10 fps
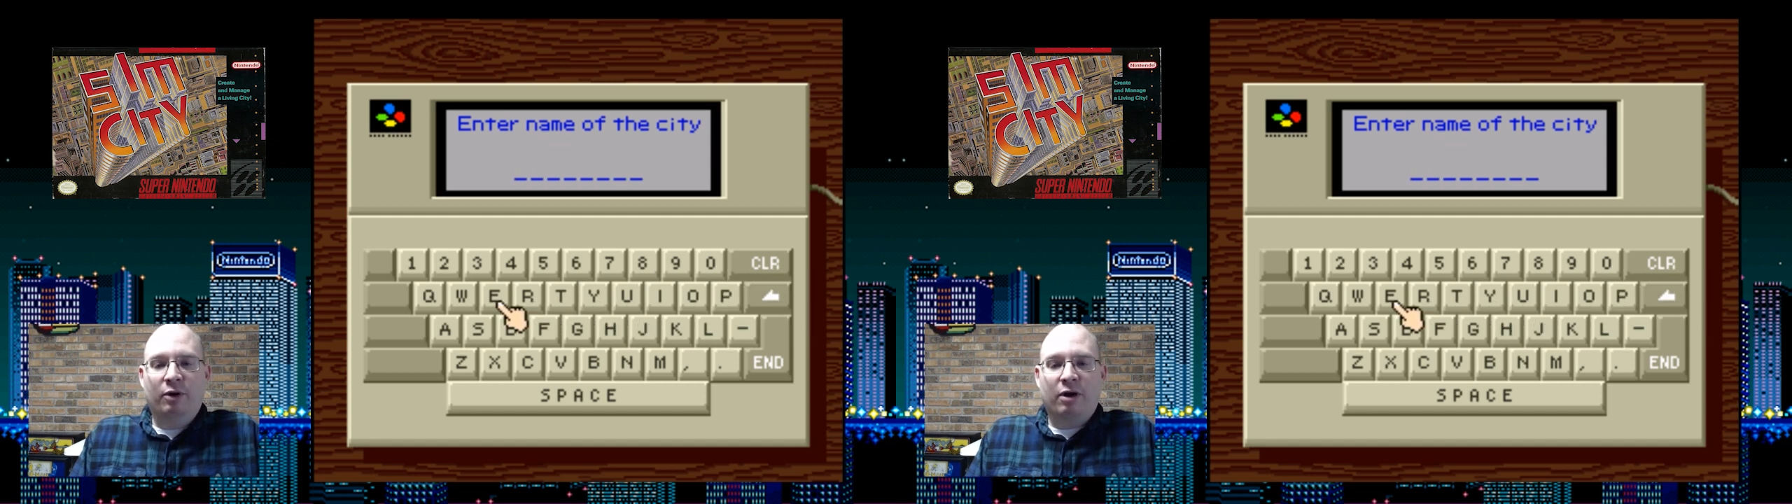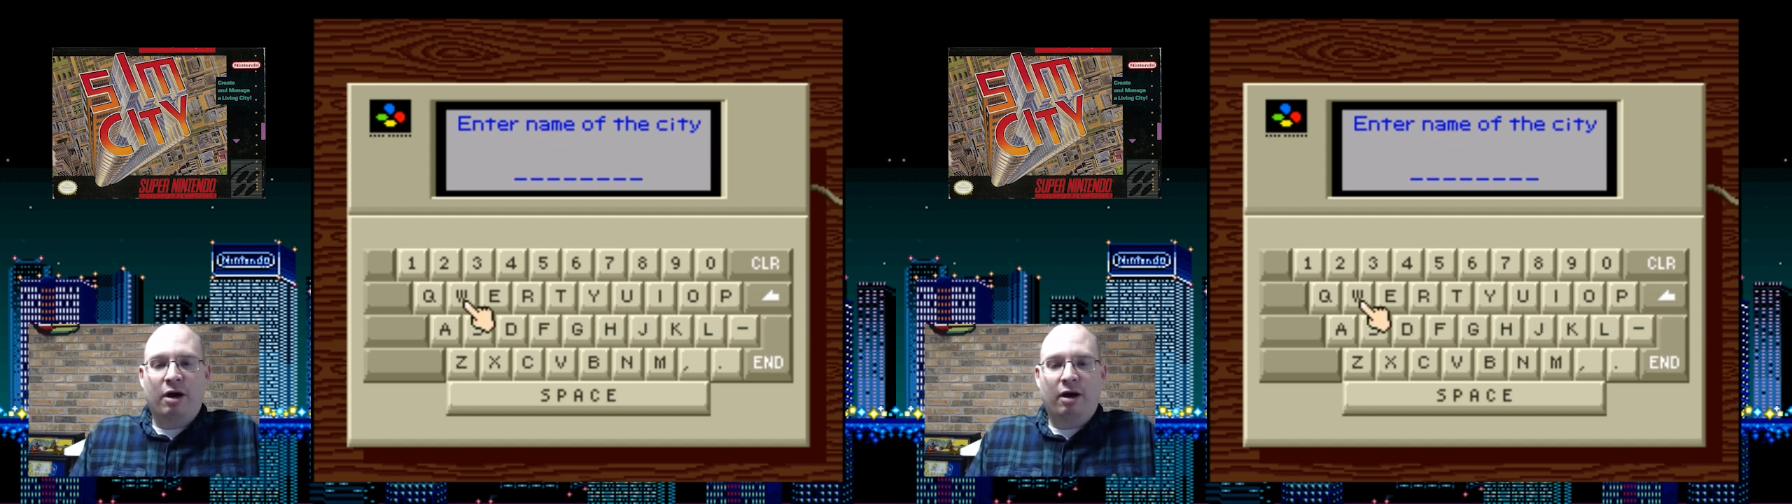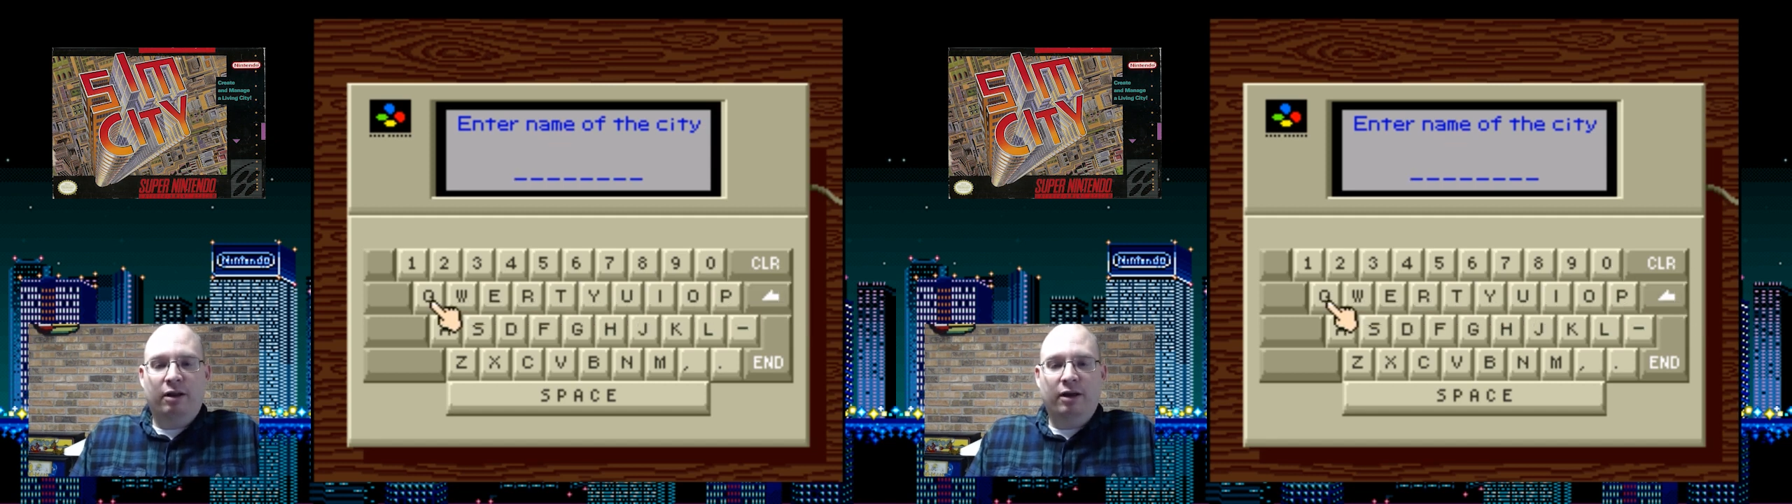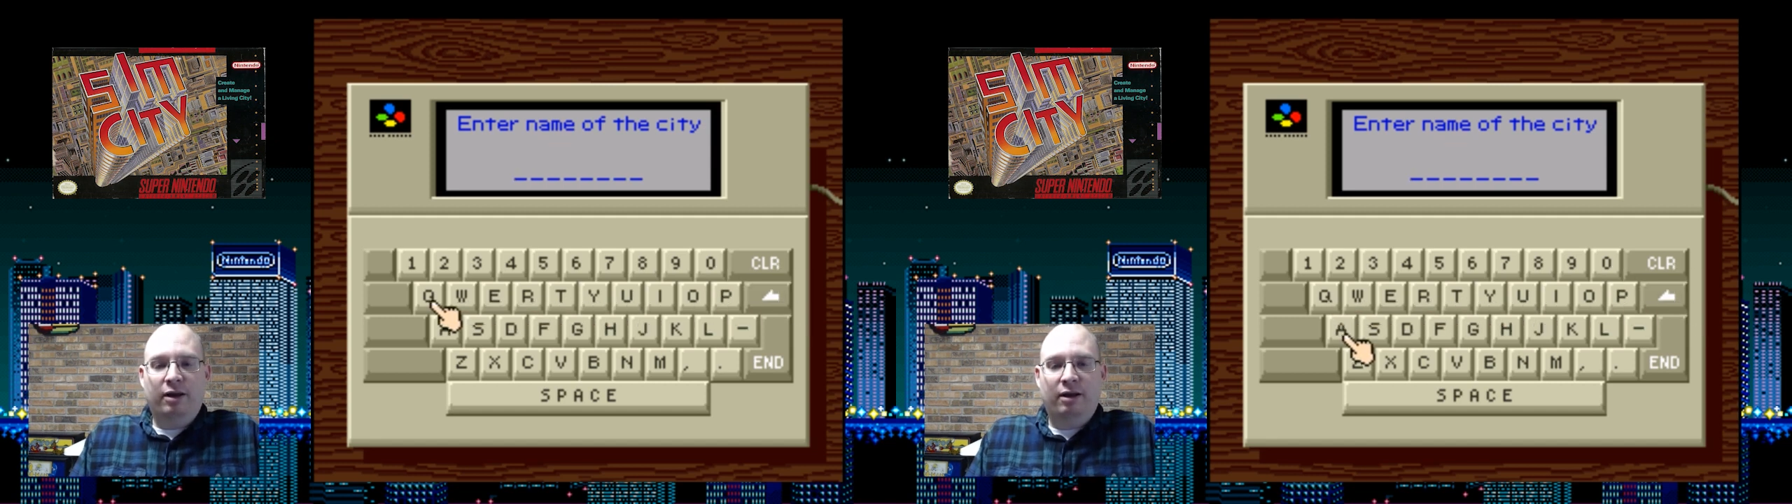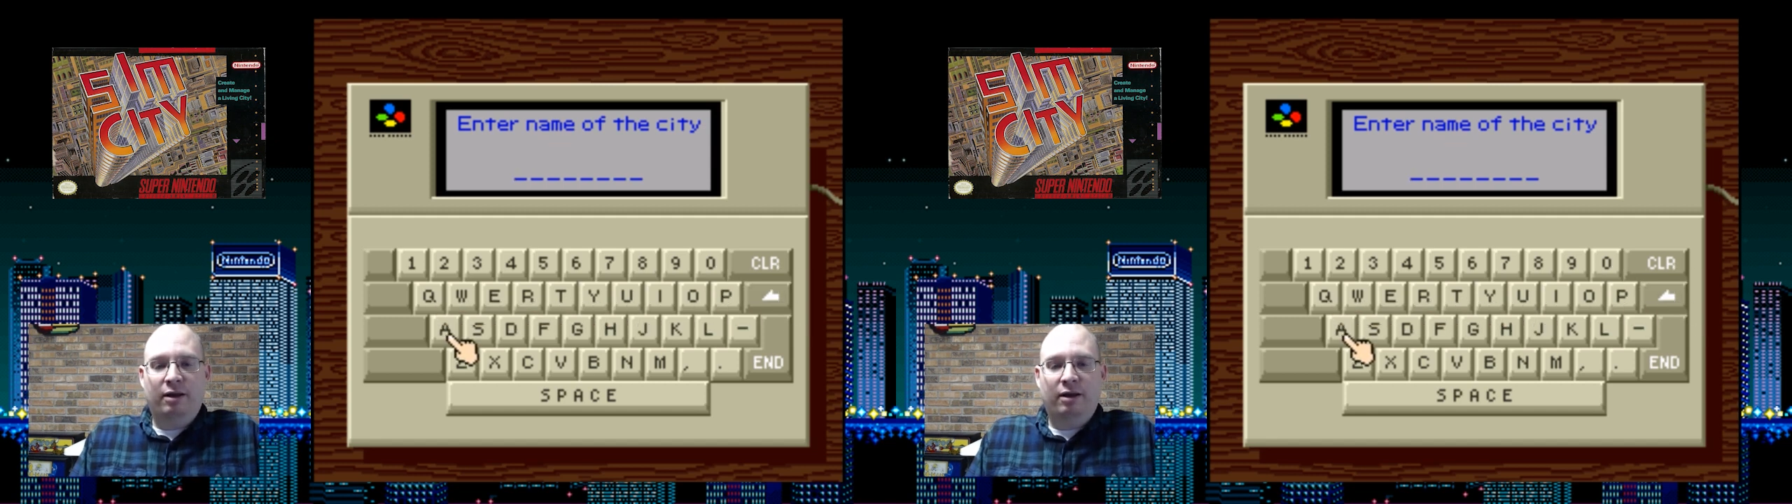call it